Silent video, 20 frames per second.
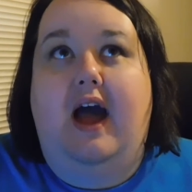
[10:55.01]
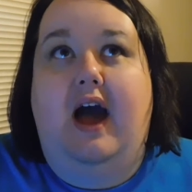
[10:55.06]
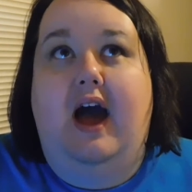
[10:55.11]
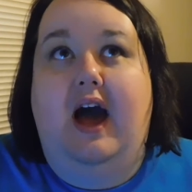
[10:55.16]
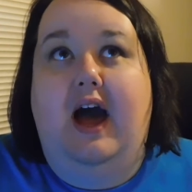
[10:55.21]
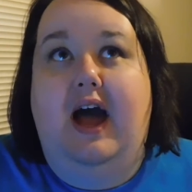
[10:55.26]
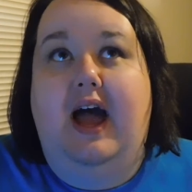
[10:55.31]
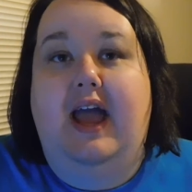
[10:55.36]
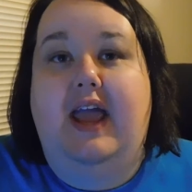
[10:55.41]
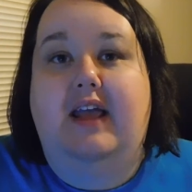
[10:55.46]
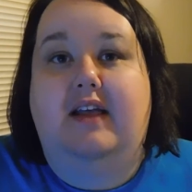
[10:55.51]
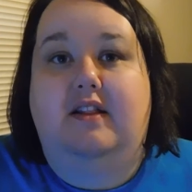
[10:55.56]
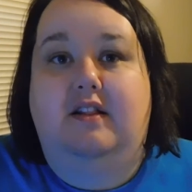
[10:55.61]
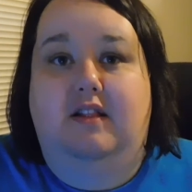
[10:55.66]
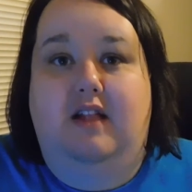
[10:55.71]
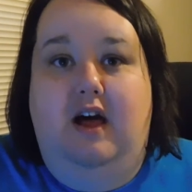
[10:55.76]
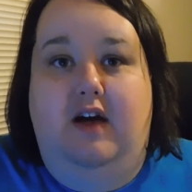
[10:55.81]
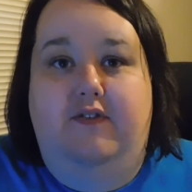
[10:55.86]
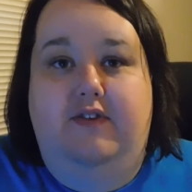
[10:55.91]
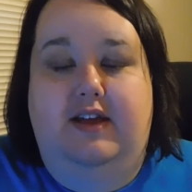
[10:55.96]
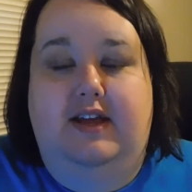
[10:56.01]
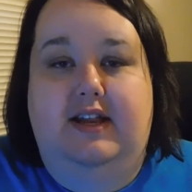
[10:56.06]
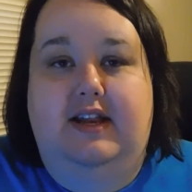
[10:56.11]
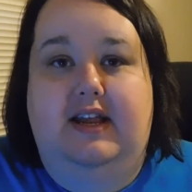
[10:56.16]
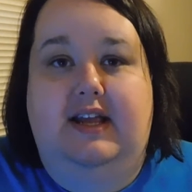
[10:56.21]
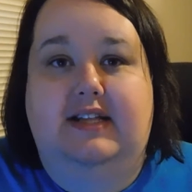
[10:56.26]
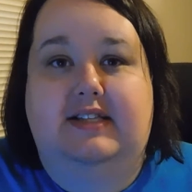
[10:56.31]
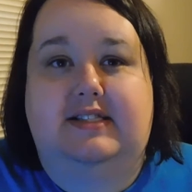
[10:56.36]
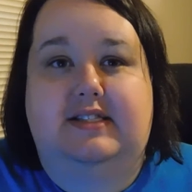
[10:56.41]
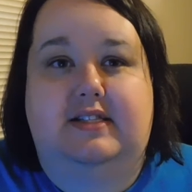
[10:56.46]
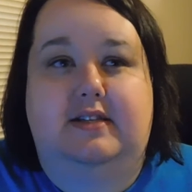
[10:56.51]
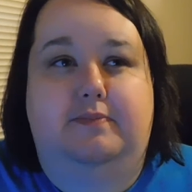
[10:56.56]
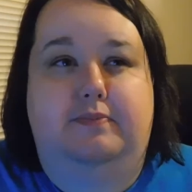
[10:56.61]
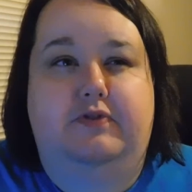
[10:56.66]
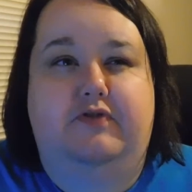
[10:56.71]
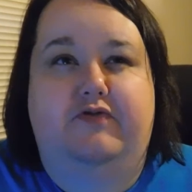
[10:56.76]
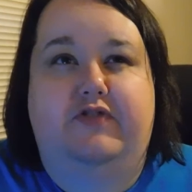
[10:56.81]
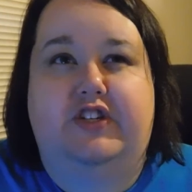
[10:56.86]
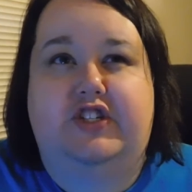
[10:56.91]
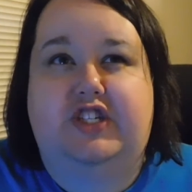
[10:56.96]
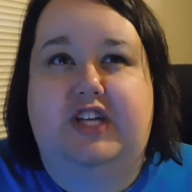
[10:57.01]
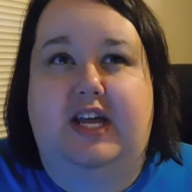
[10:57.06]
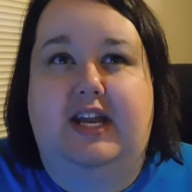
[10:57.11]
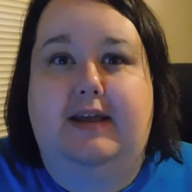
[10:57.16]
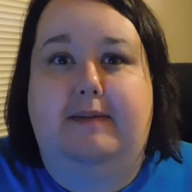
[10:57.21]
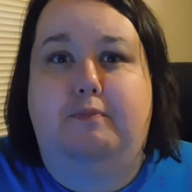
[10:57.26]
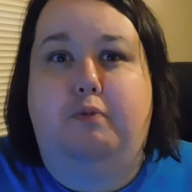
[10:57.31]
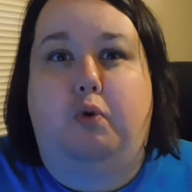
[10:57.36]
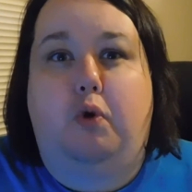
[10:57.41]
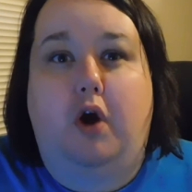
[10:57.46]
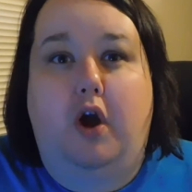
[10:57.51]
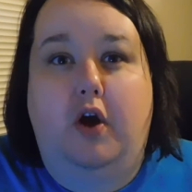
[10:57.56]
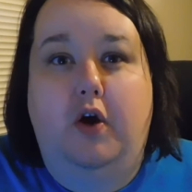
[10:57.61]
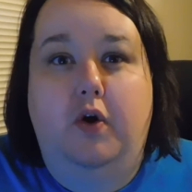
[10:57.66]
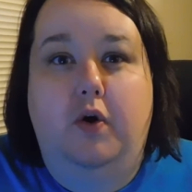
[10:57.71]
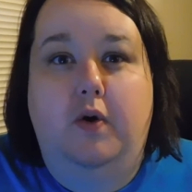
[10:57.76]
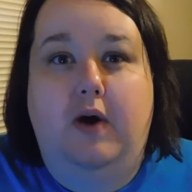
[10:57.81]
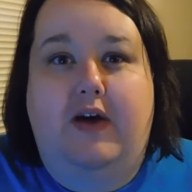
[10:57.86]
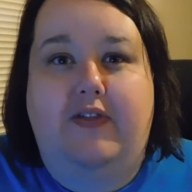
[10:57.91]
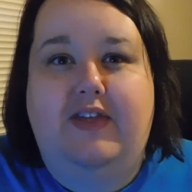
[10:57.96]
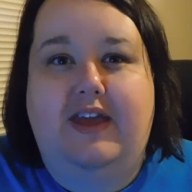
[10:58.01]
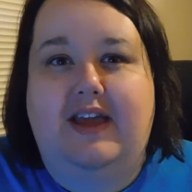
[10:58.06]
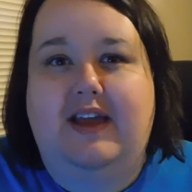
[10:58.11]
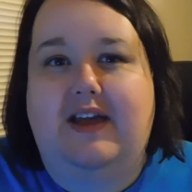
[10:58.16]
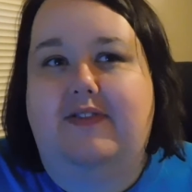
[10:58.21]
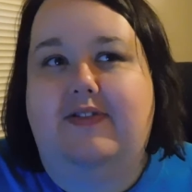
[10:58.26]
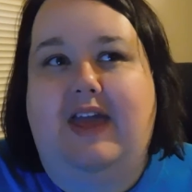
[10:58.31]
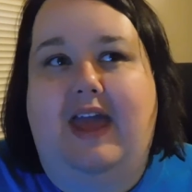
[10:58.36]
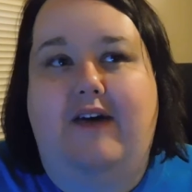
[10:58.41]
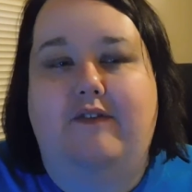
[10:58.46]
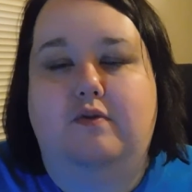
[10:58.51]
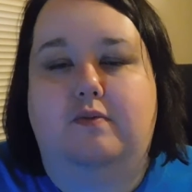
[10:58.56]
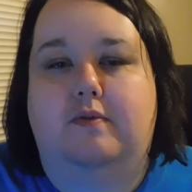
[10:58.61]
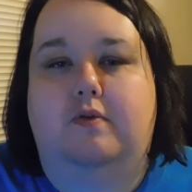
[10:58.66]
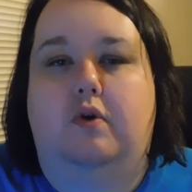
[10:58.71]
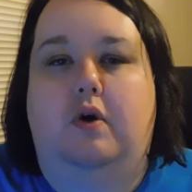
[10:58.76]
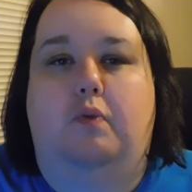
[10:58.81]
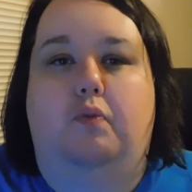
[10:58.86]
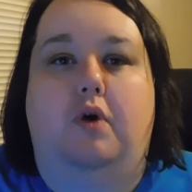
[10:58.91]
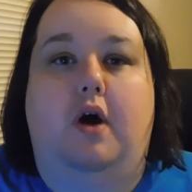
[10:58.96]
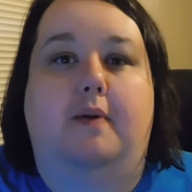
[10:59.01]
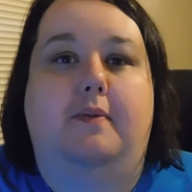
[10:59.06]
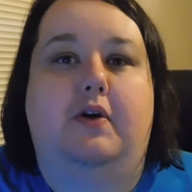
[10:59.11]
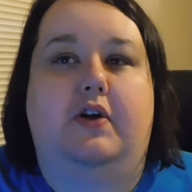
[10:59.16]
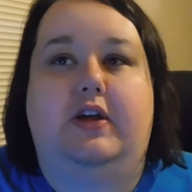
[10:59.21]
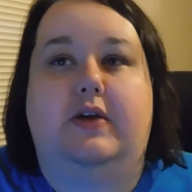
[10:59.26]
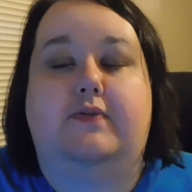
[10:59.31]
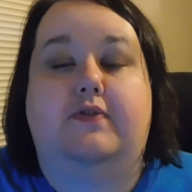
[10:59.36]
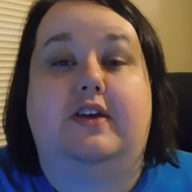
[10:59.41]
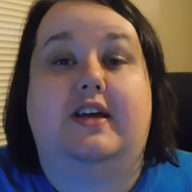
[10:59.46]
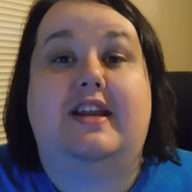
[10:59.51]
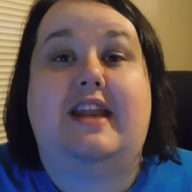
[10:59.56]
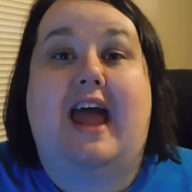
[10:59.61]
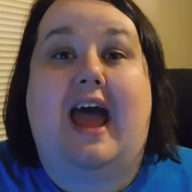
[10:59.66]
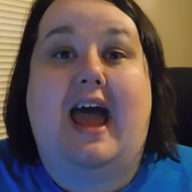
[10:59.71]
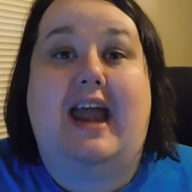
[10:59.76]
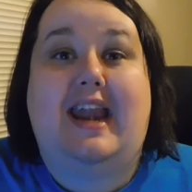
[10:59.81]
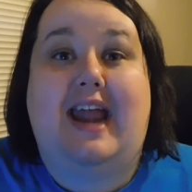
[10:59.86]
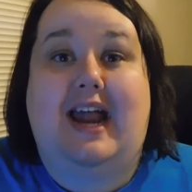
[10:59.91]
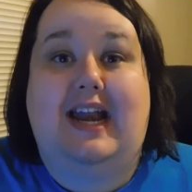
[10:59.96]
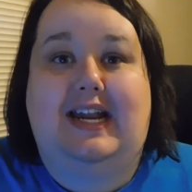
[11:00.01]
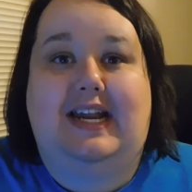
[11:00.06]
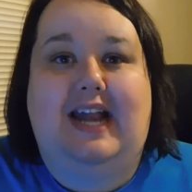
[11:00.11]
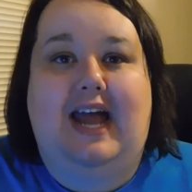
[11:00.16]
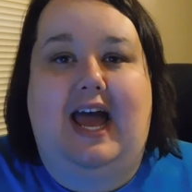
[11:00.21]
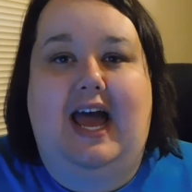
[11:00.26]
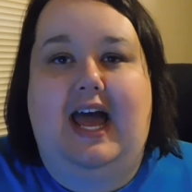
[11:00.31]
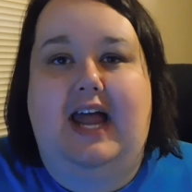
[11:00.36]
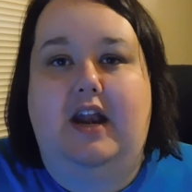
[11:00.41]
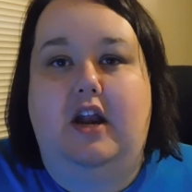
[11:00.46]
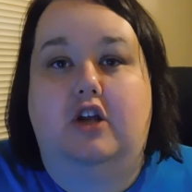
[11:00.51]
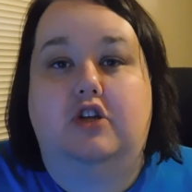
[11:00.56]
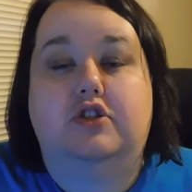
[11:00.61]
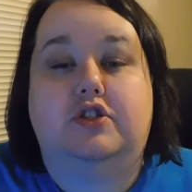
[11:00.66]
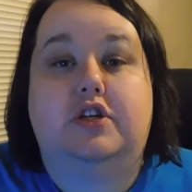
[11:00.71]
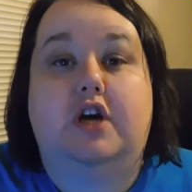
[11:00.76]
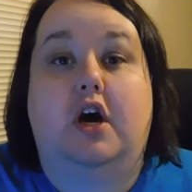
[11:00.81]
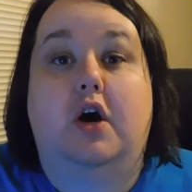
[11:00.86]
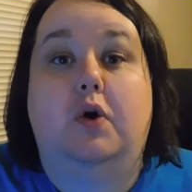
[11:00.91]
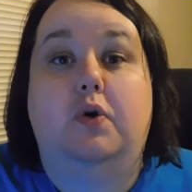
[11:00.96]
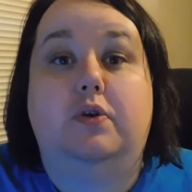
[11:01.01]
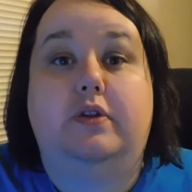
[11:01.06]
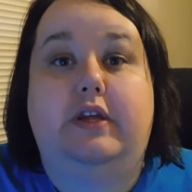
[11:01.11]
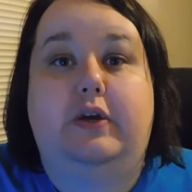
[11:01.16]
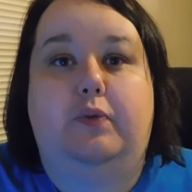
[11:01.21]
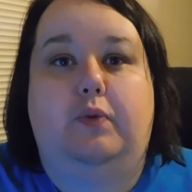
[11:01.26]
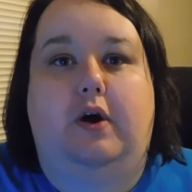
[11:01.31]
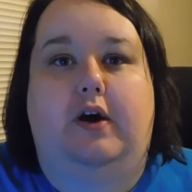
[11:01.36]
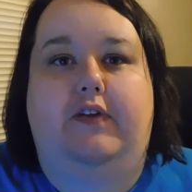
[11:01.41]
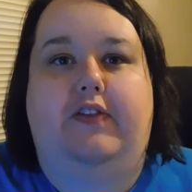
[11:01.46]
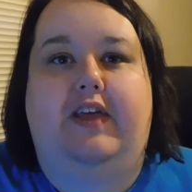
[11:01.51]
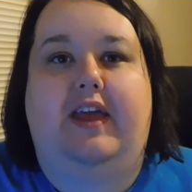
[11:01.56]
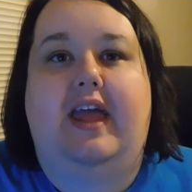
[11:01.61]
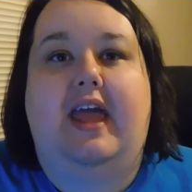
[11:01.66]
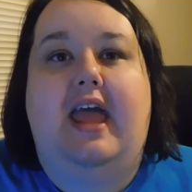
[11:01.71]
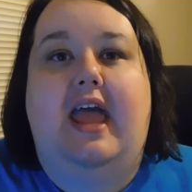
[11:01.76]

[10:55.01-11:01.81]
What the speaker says: I love it. It's the Veggetti Pro. I think they have them at Walmart. You can for like $9.99. Totally worth it.